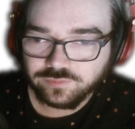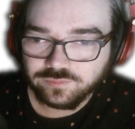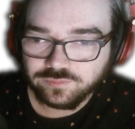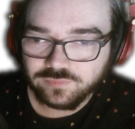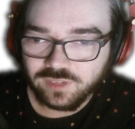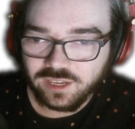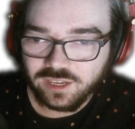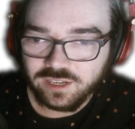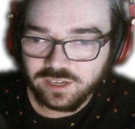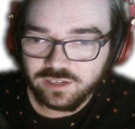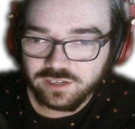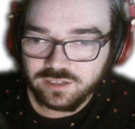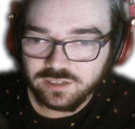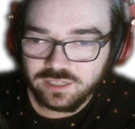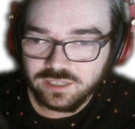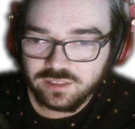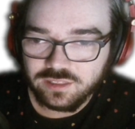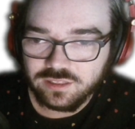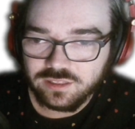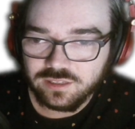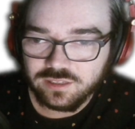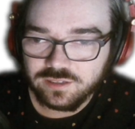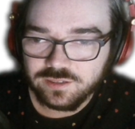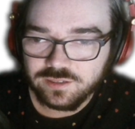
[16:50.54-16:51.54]
I need
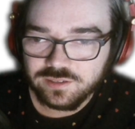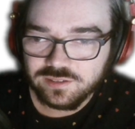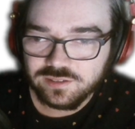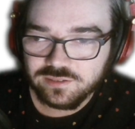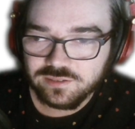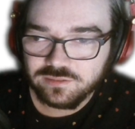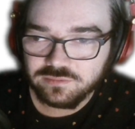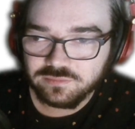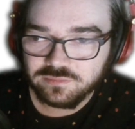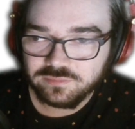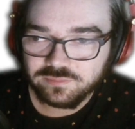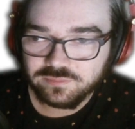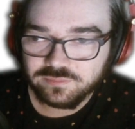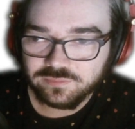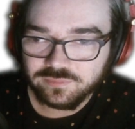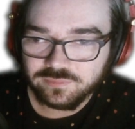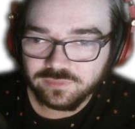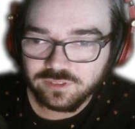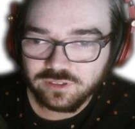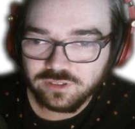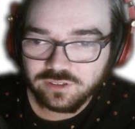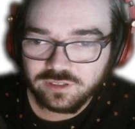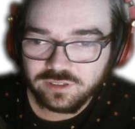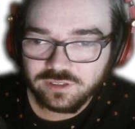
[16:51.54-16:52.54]
this.
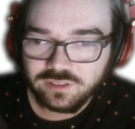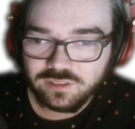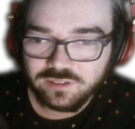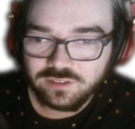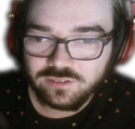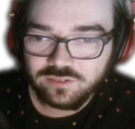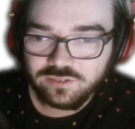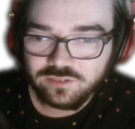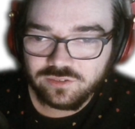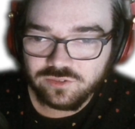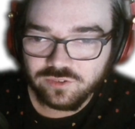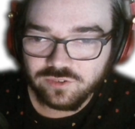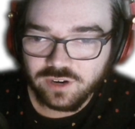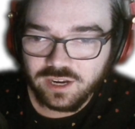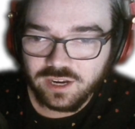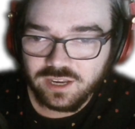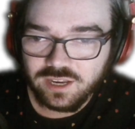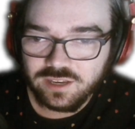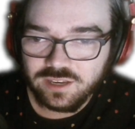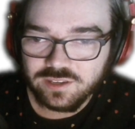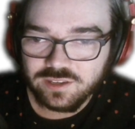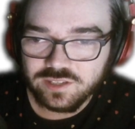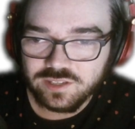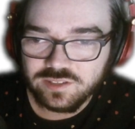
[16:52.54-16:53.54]
Look at the
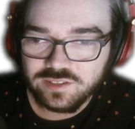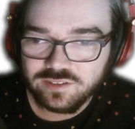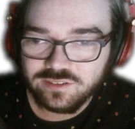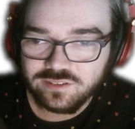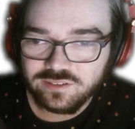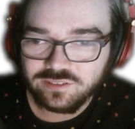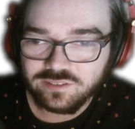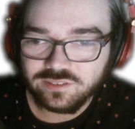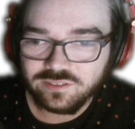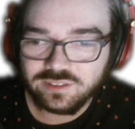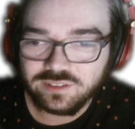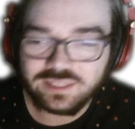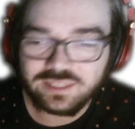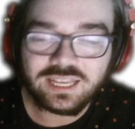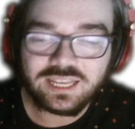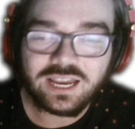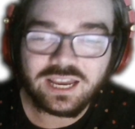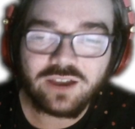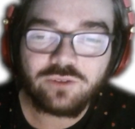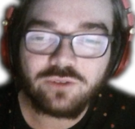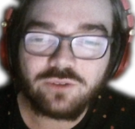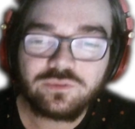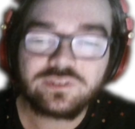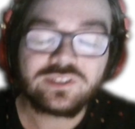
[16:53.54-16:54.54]
dress.
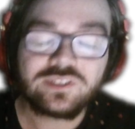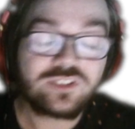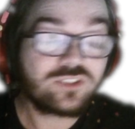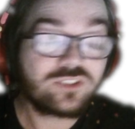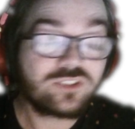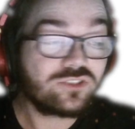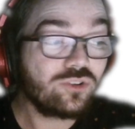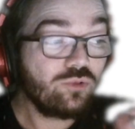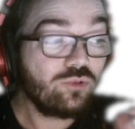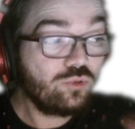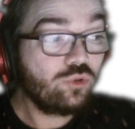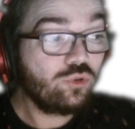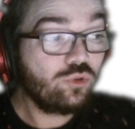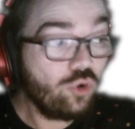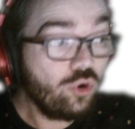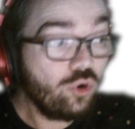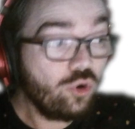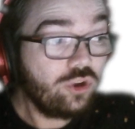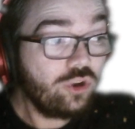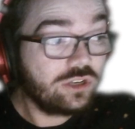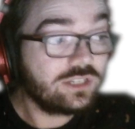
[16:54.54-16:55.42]
How is this so good?